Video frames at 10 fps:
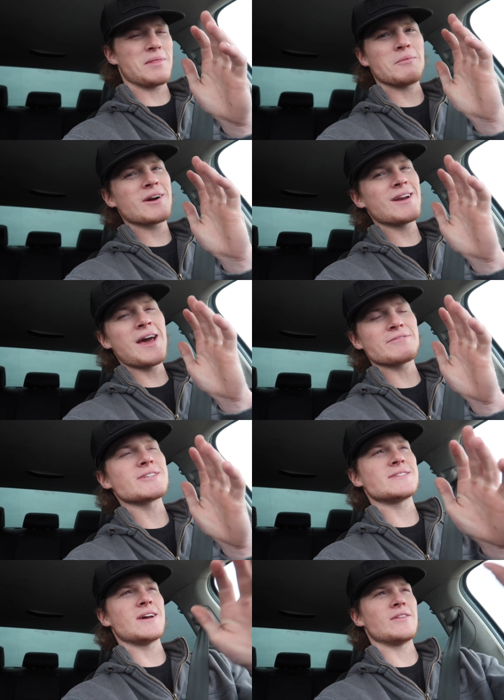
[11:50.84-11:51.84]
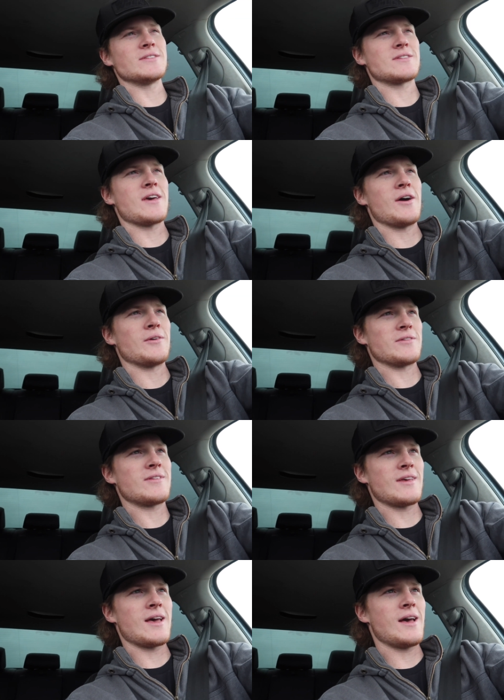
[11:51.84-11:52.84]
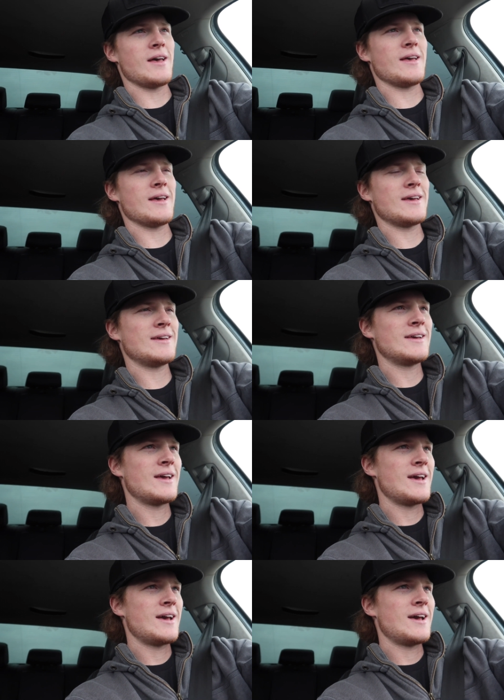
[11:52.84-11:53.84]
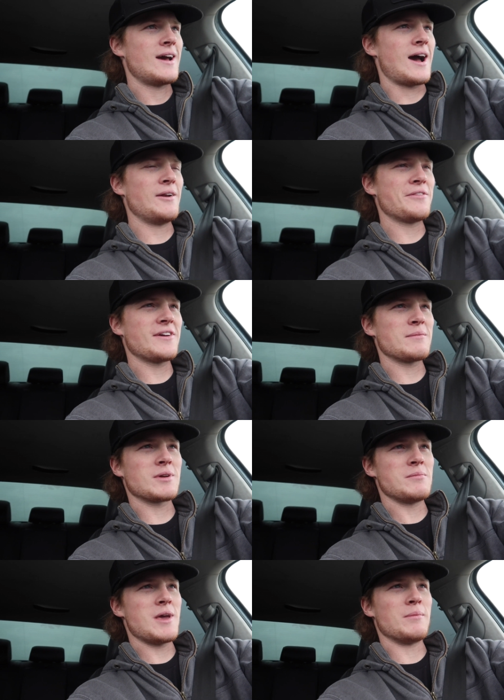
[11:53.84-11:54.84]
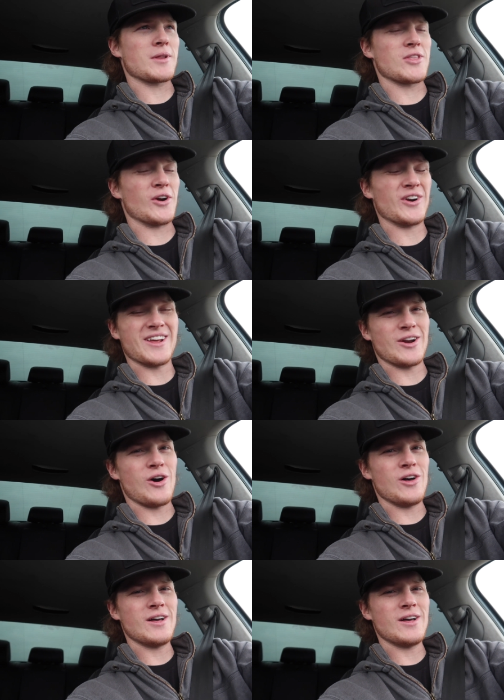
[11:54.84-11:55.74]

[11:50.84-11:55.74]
We're gonna have to see how this goes. I don't think I'm gonna be able to turn at all.